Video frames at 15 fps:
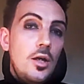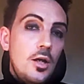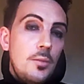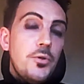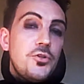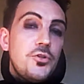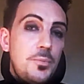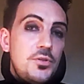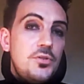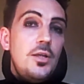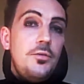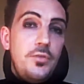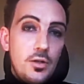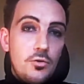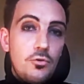but
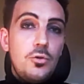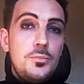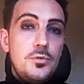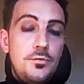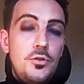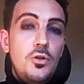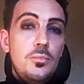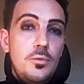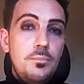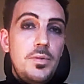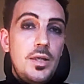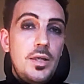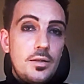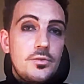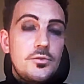specific groups of human
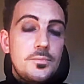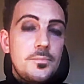beings.